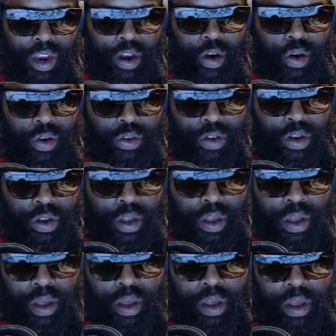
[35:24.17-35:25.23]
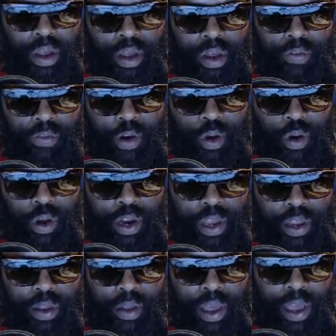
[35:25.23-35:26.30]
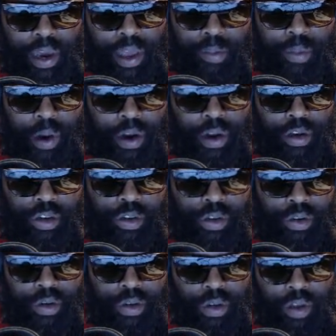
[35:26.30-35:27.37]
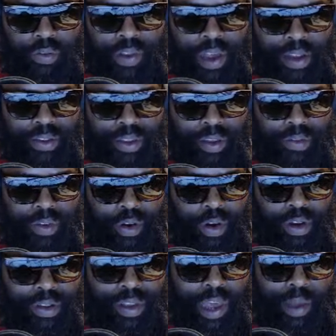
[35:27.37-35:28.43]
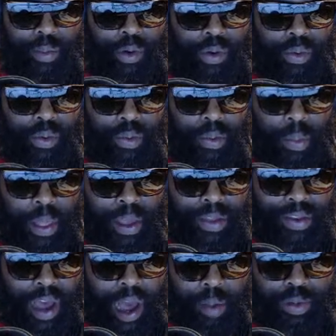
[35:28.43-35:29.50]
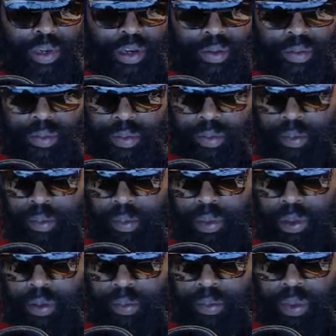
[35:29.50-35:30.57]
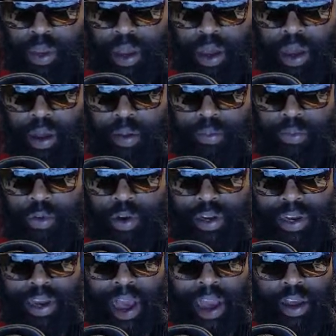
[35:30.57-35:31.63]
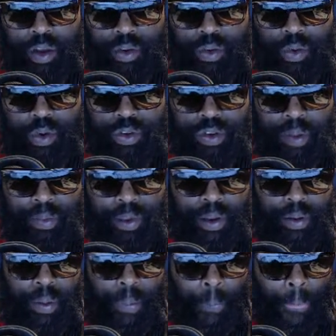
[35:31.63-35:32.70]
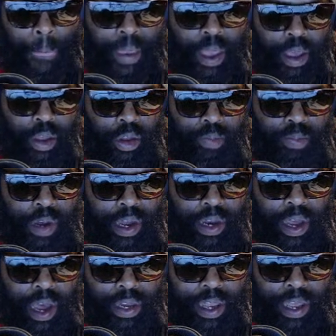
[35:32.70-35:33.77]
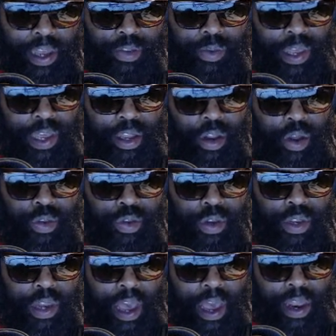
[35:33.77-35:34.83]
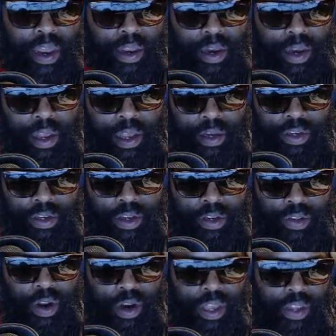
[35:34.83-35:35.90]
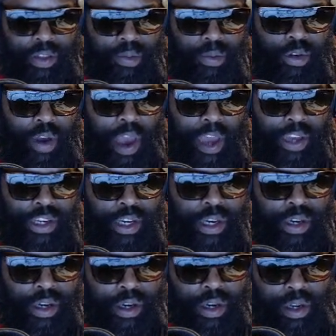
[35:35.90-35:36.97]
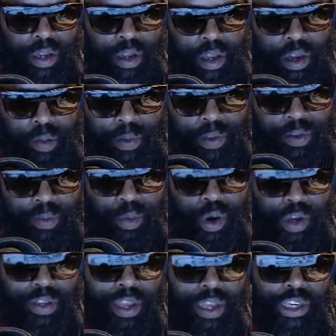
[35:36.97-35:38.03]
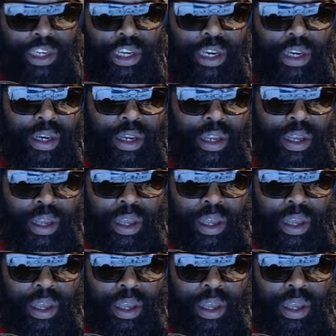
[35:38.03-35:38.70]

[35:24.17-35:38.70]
shareholders are vote on it and they merge, if that's even on the table as an option, for it to not go through or something. But I think as we get closer to that, it should start to get some traction. It'll be some more attention.